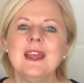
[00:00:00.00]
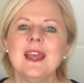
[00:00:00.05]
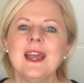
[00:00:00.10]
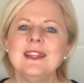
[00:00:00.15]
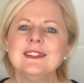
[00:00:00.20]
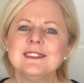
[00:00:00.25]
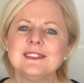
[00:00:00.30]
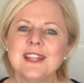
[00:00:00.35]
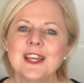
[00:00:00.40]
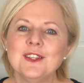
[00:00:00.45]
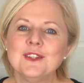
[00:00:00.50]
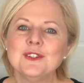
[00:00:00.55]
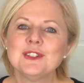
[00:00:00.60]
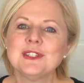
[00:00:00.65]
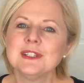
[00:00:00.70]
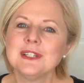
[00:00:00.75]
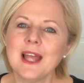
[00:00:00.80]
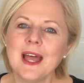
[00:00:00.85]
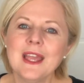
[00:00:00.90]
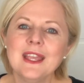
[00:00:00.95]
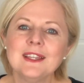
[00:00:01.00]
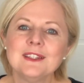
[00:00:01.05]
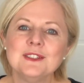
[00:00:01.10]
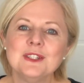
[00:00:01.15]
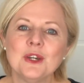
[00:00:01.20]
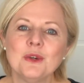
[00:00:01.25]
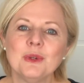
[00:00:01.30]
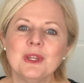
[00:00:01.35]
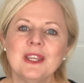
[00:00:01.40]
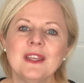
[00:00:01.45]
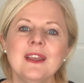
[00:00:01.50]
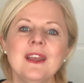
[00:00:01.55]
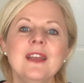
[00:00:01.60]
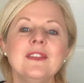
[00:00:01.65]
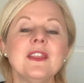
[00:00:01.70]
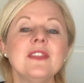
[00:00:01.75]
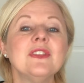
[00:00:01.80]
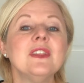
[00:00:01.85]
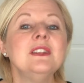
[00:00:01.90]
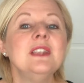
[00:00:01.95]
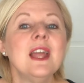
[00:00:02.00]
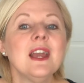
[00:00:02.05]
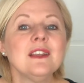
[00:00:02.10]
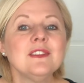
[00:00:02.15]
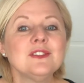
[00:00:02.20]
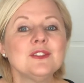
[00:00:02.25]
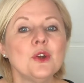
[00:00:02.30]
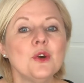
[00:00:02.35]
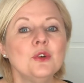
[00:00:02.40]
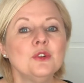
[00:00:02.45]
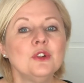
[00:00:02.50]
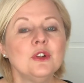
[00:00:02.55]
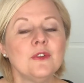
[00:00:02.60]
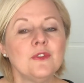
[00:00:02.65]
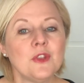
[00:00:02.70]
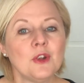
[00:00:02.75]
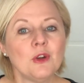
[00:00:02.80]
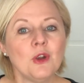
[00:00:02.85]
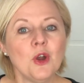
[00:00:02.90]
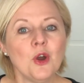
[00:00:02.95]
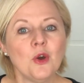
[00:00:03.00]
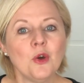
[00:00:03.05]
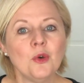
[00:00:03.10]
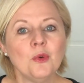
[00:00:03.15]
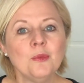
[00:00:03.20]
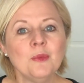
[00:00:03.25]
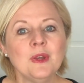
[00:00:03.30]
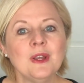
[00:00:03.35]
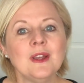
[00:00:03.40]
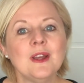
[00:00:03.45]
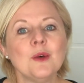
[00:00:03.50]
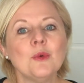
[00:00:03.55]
and sellers like knowing that the next owner of their home